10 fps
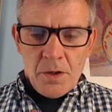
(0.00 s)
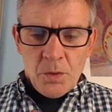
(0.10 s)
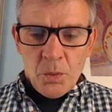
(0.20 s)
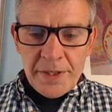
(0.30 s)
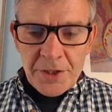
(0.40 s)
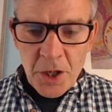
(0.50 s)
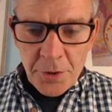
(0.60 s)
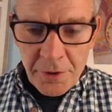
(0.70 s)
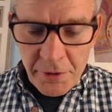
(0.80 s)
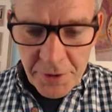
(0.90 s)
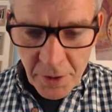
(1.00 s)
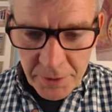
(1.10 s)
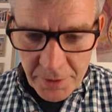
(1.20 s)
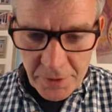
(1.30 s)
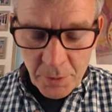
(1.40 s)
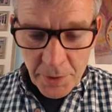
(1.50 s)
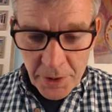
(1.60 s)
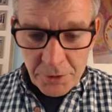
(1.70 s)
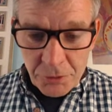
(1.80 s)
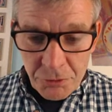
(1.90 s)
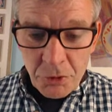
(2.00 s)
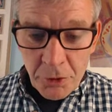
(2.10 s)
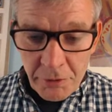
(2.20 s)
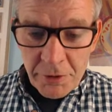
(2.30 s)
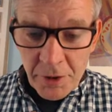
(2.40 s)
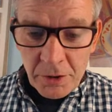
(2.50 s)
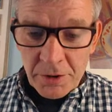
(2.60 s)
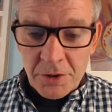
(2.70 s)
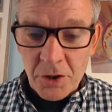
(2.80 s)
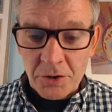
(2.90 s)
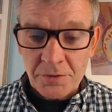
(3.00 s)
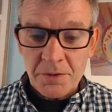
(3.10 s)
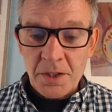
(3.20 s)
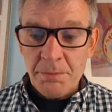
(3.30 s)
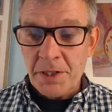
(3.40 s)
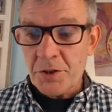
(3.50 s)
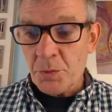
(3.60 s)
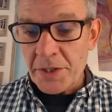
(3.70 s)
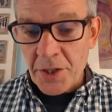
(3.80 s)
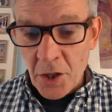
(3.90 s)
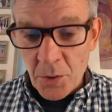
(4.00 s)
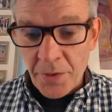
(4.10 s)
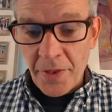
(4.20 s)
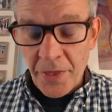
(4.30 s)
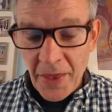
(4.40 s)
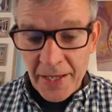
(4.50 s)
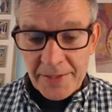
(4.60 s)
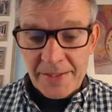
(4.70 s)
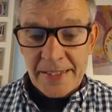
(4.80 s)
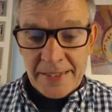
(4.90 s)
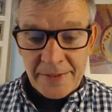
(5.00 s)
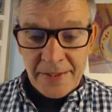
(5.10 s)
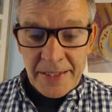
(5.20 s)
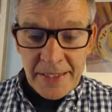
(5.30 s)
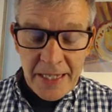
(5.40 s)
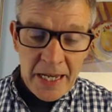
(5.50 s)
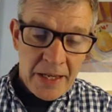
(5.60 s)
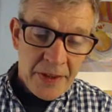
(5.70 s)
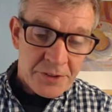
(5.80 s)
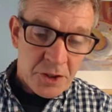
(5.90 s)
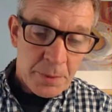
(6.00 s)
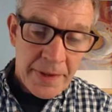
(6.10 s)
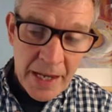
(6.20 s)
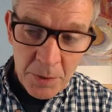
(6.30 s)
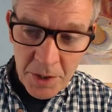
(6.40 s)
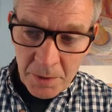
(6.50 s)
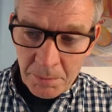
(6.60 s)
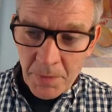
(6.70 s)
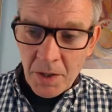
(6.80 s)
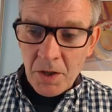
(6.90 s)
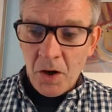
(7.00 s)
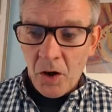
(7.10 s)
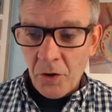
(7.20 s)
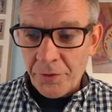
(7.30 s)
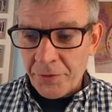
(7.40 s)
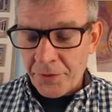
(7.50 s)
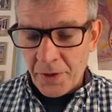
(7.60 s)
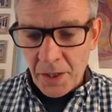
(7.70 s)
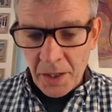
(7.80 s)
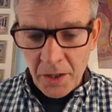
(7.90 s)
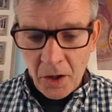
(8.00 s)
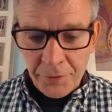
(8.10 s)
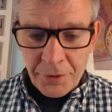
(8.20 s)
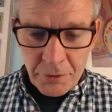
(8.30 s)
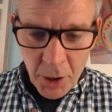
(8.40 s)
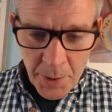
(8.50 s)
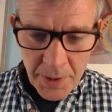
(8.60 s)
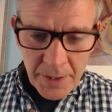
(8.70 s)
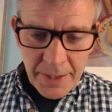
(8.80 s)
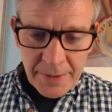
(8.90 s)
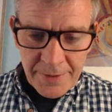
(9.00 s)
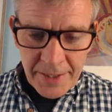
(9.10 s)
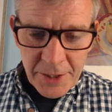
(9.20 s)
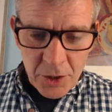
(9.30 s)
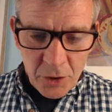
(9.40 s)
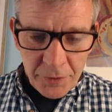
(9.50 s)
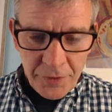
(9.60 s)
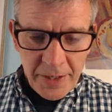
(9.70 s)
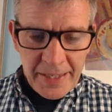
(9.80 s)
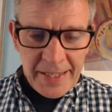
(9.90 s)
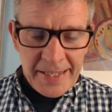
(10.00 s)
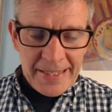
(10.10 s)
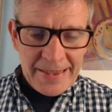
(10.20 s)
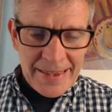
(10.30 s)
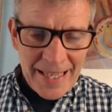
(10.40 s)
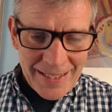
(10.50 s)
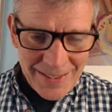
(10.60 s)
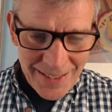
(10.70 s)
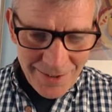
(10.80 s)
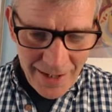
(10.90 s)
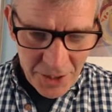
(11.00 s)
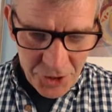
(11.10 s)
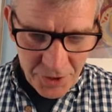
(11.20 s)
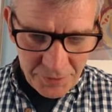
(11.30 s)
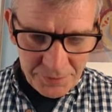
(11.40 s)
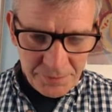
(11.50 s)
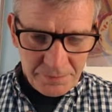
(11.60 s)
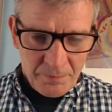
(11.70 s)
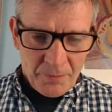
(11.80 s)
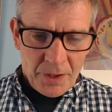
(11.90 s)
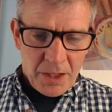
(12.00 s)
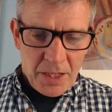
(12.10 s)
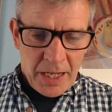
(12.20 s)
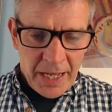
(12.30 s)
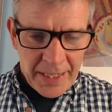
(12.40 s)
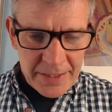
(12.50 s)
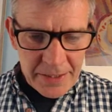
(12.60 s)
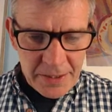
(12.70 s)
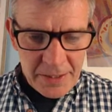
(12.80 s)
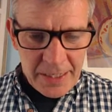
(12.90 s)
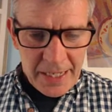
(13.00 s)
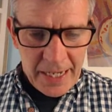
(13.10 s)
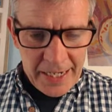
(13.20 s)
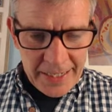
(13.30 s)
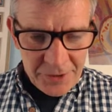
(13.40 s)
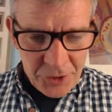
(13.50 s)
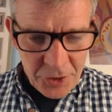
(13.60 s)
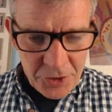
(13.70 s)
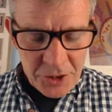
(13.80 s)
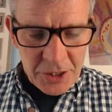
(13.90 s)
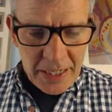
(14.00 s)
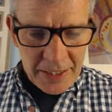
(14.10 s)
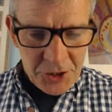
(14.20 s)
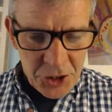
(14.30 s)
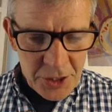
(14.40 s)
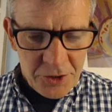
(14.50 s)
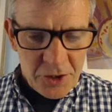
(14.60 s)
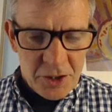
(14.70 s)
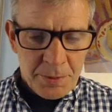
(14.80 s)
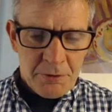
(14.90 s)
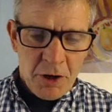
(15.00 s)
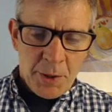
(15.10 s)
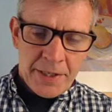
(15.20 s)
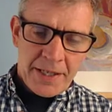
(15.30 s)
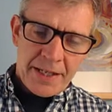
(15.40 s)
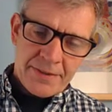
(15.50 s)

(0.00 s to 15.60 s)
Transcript: We know the resultant, so we're going to draw the resultant on because we know that that's going to be the outcome of the rower setting off in that direction. And she's going to be rowing at